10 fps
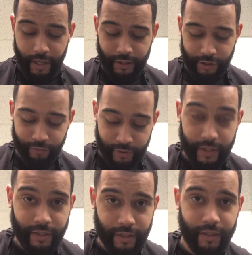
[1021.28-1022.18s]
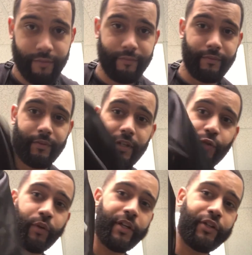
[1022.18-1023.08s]
So this is
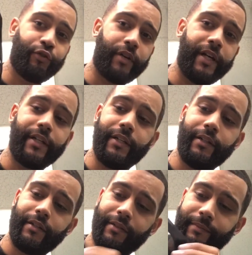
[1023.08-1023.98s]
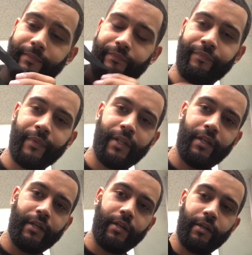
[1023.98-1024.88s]
what a do-rag is.
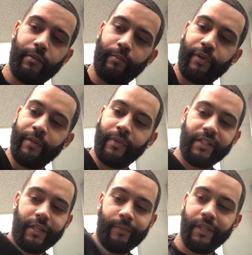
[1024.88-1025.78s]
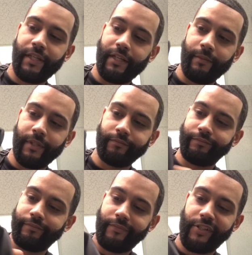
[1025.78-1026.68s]
Pretty much, I mean, they come
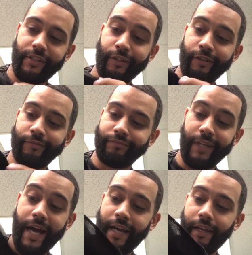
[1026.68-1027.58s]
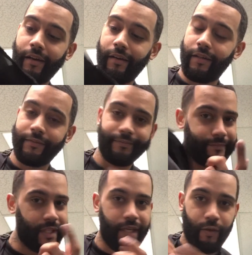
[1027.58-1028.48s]
in silk, nylon.
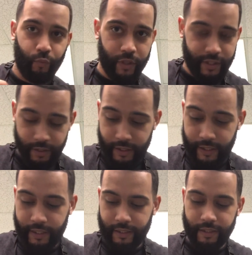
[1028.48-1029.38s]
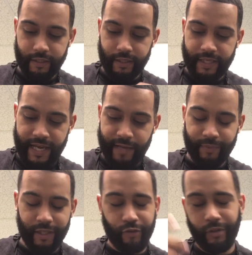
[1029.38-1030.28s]
What it is a cap
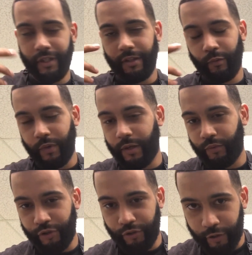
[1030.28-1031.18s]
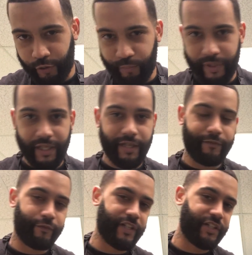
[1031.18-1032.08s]
that you can either wear when you go to bed,
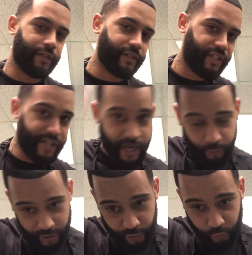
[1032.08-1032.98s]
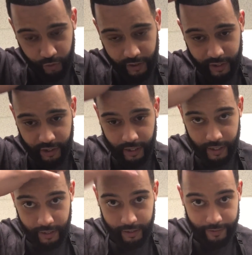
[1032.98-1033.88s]
fresh out the shower, when you want to get your
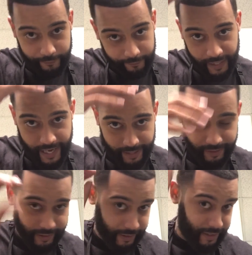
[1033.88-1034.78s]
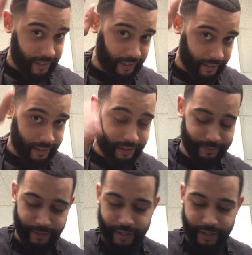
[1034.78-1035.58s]
hair to lay flat instead of sticking up.